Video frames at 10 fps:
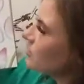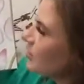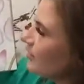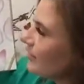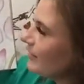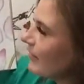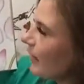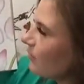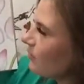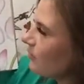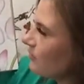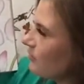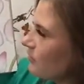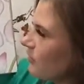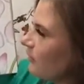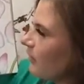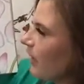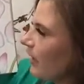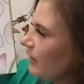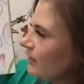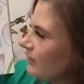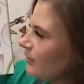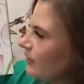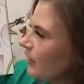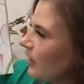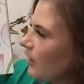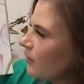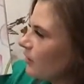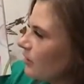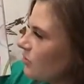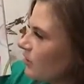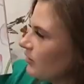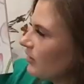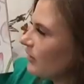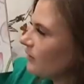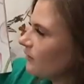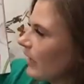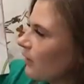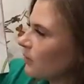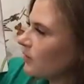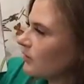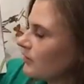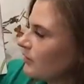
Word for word: She digs out, she flies, Hungry, she seeks flowers.